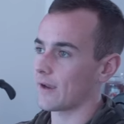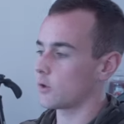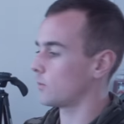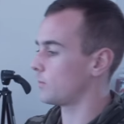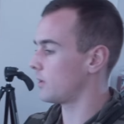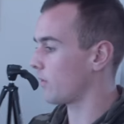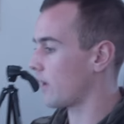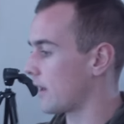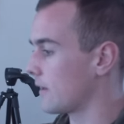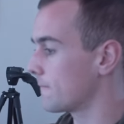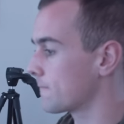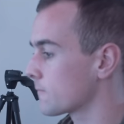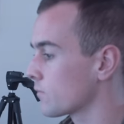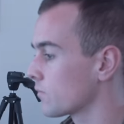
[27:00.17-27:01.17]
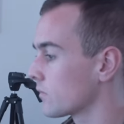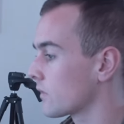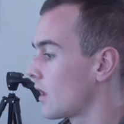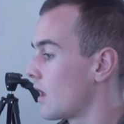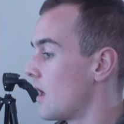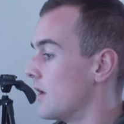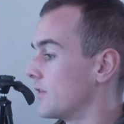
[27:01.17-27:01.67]
that could be right.
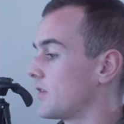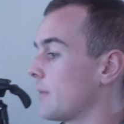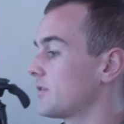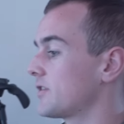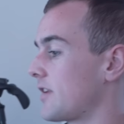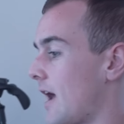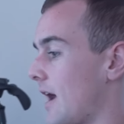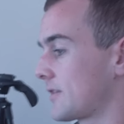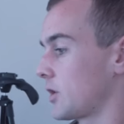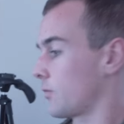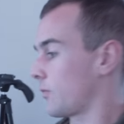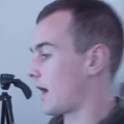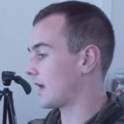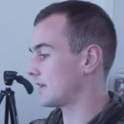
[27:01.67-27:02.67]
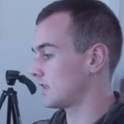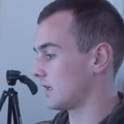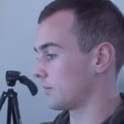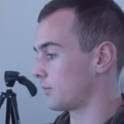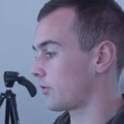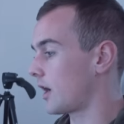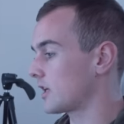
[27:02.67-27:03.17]
Some stocks are rising
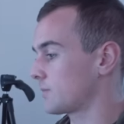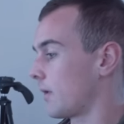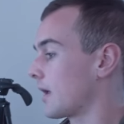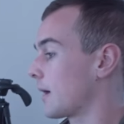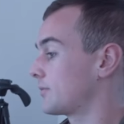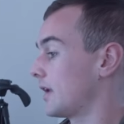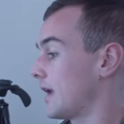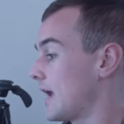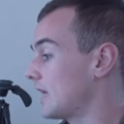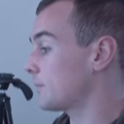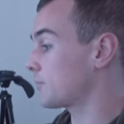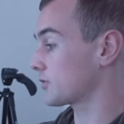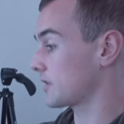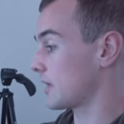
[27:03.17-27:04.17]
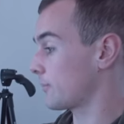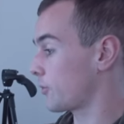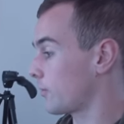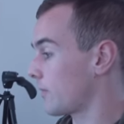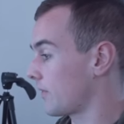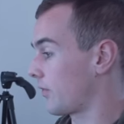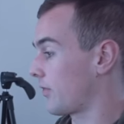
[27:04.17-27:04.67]
in price by up to eighty percent
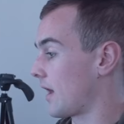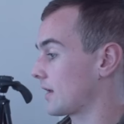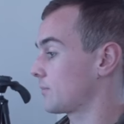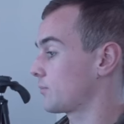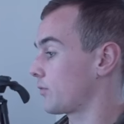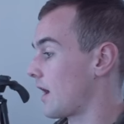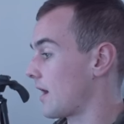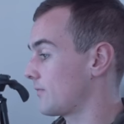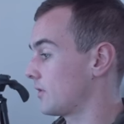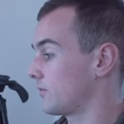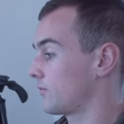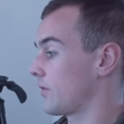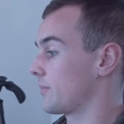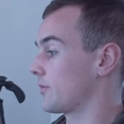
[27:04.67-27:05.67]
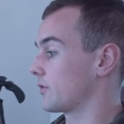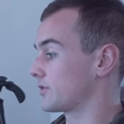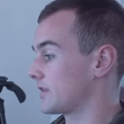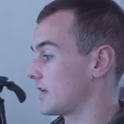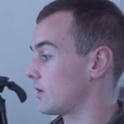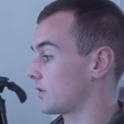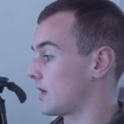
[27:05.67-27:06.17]
per month. That profit from their
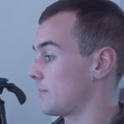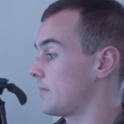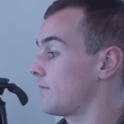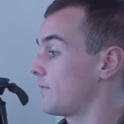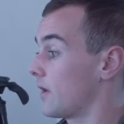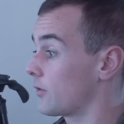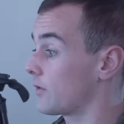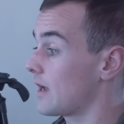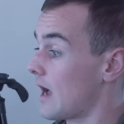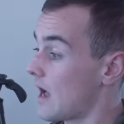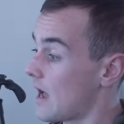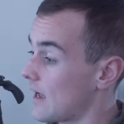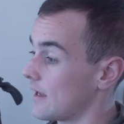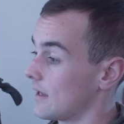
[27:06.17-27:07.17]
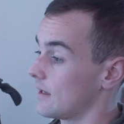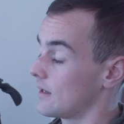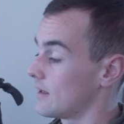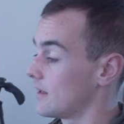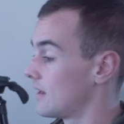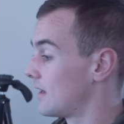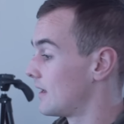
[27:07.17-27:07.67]
sale can be very high.
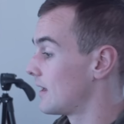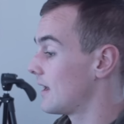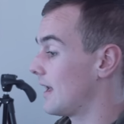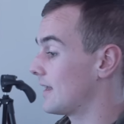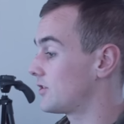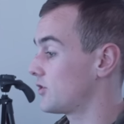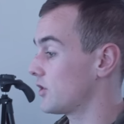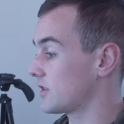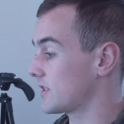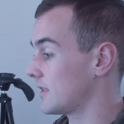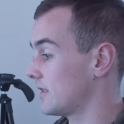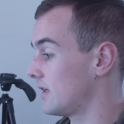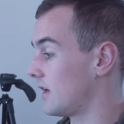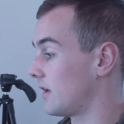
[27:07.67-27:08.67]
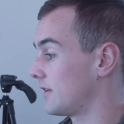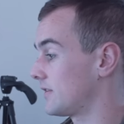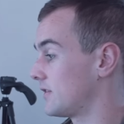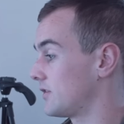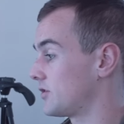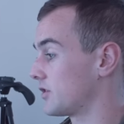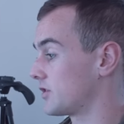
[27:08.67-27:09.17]
It's just, oh,
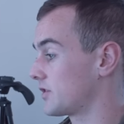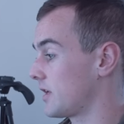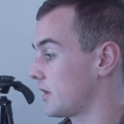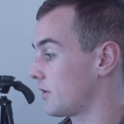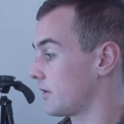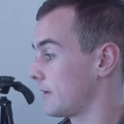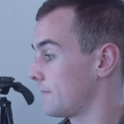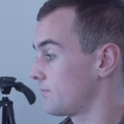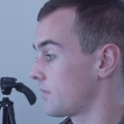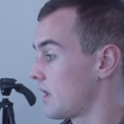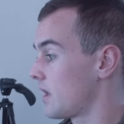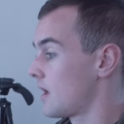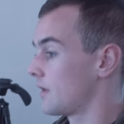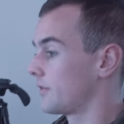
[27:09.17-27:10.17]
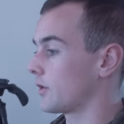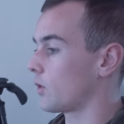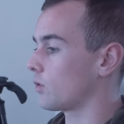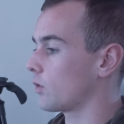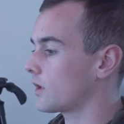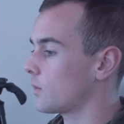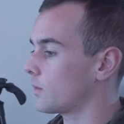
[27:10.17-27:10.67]
this is just scary.
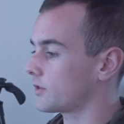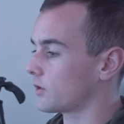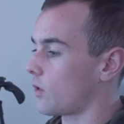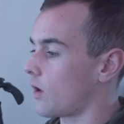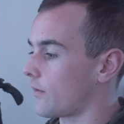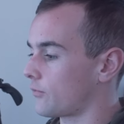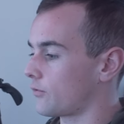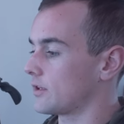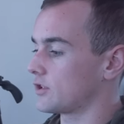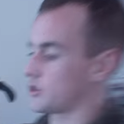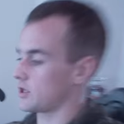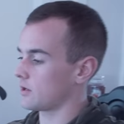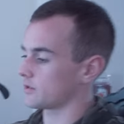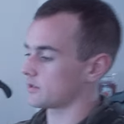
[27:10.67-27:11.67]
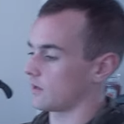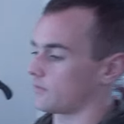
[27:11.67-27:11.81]
They're, look at what they're offering shares